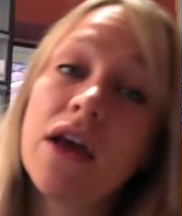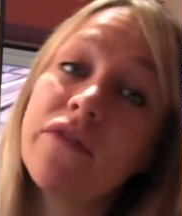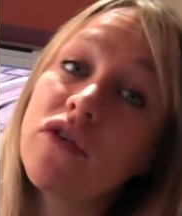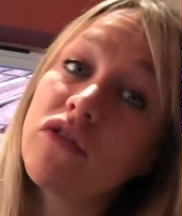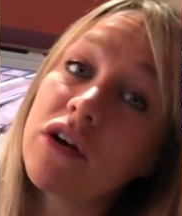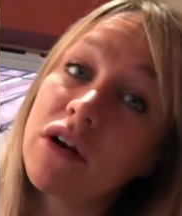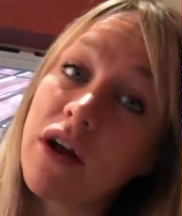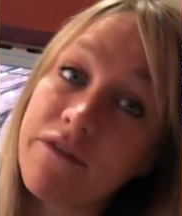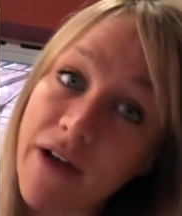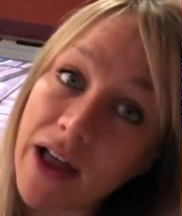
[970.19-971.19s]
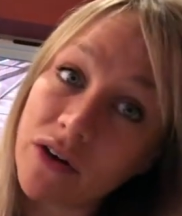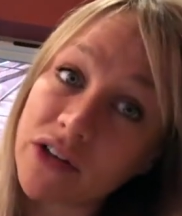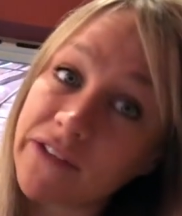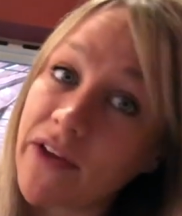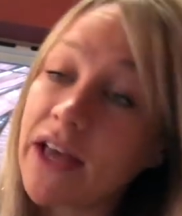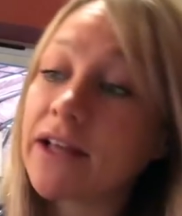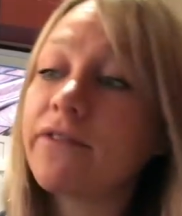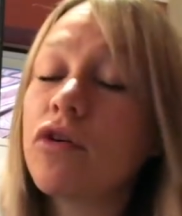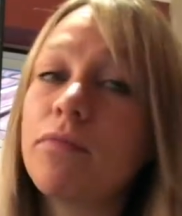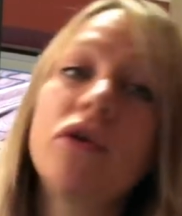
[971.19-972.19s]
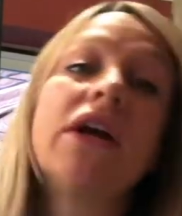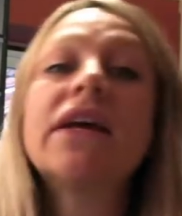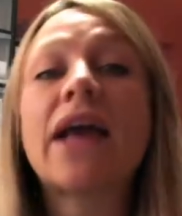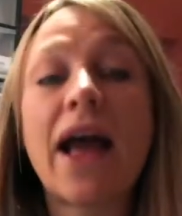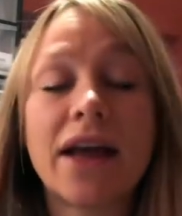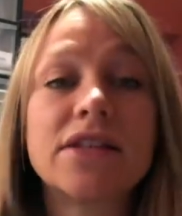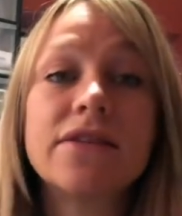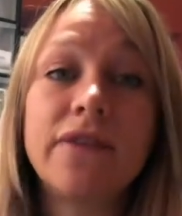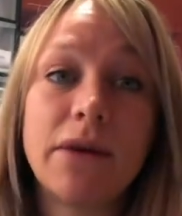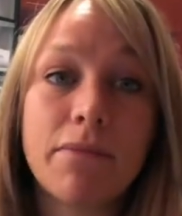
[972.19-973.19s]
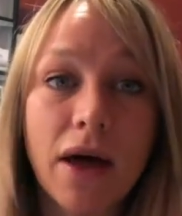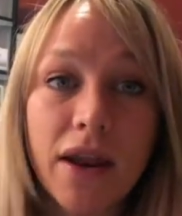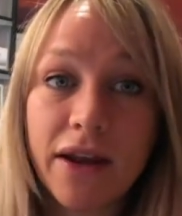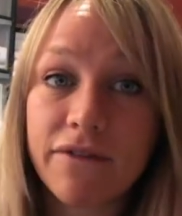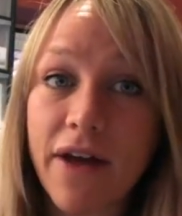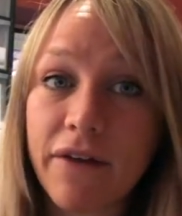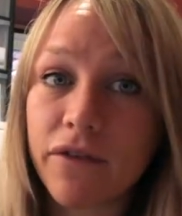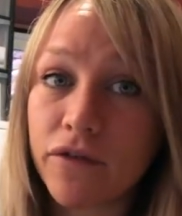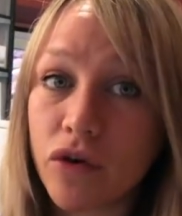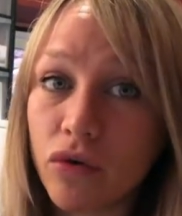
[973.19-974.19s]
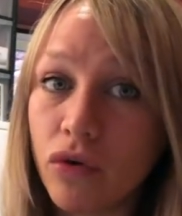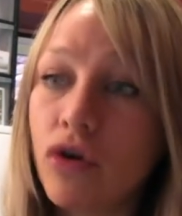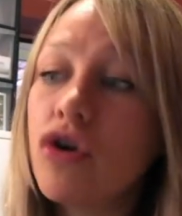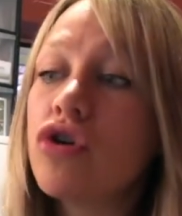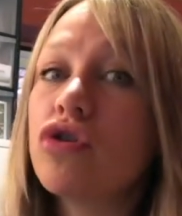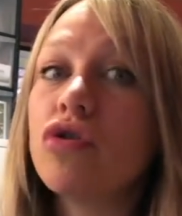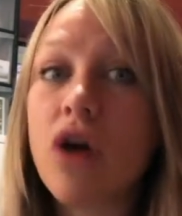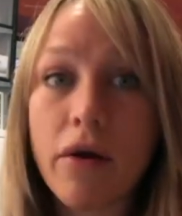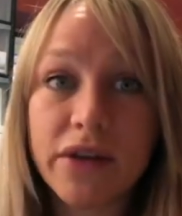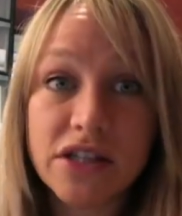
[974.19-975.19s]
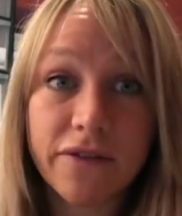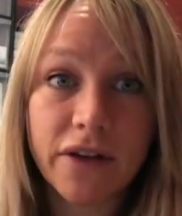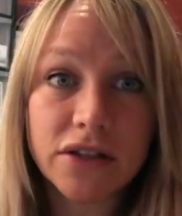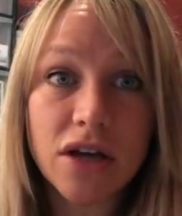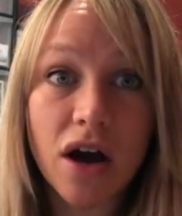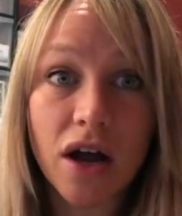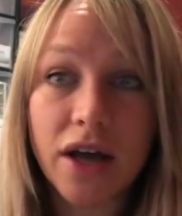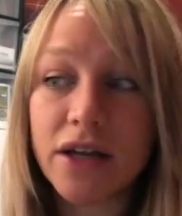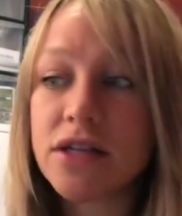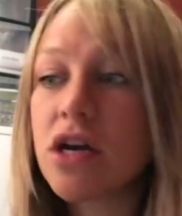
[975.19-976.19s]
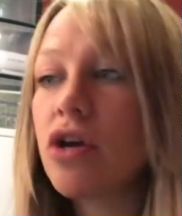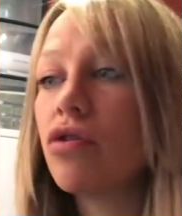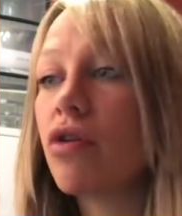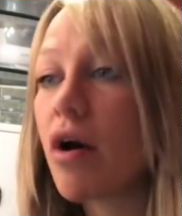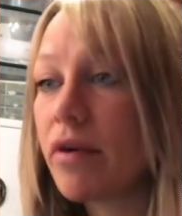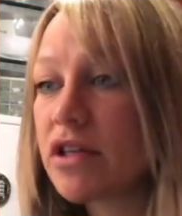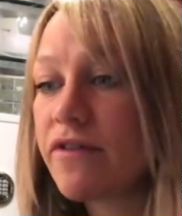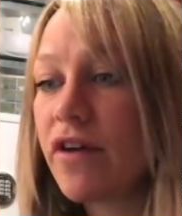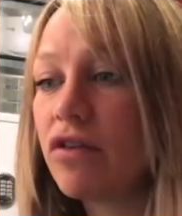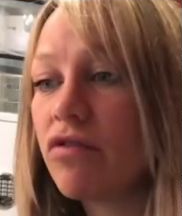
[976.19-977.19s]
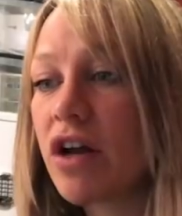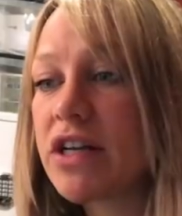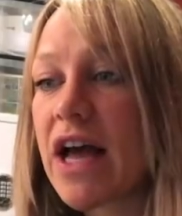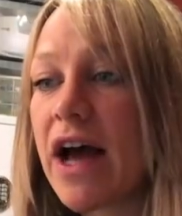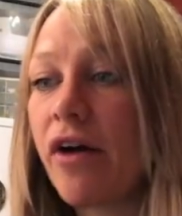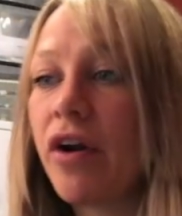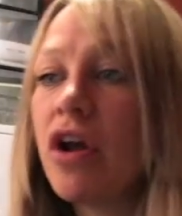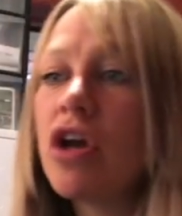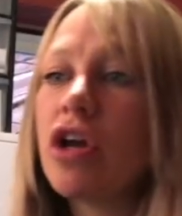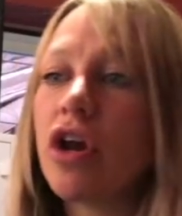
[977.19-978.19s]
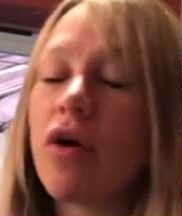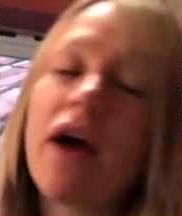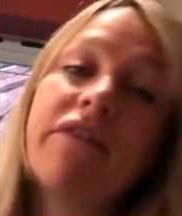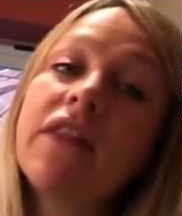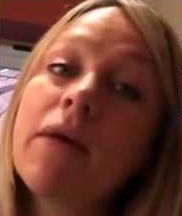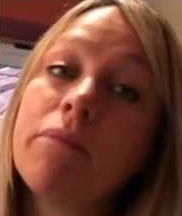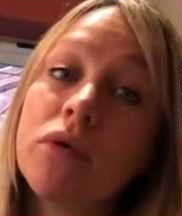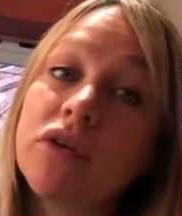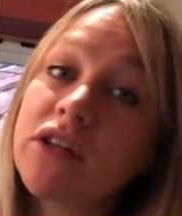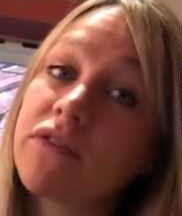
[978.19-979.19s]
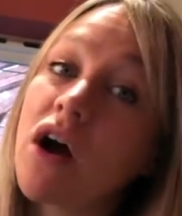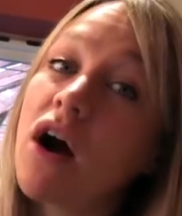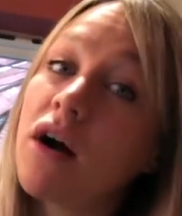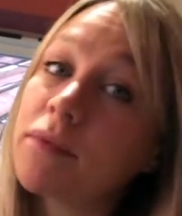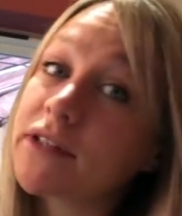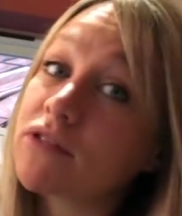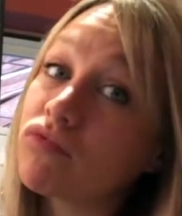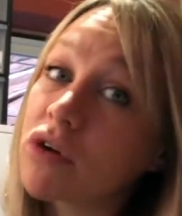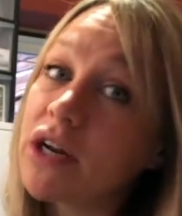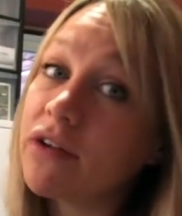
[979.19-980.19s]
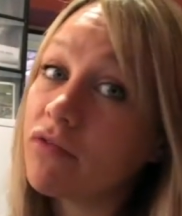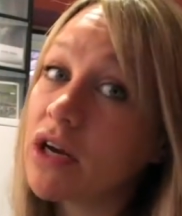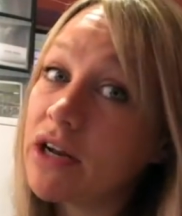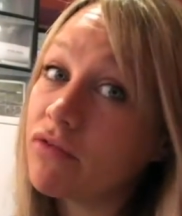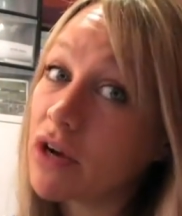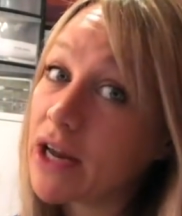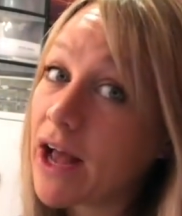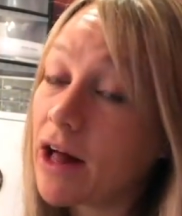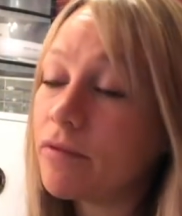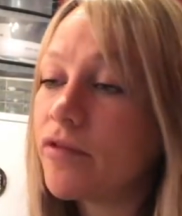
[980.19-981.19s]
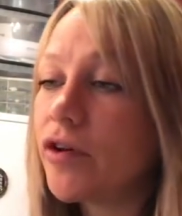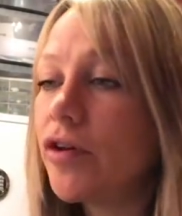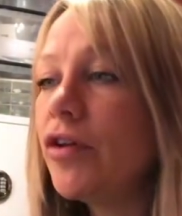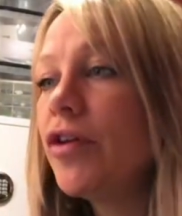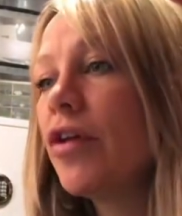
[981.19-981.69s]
If you're in a fat loss phase, if your body is actively burning fat for fuel, you're going to feel tired, you're going to feel run down. You know, having that boost of carbs is really, really, really helpful.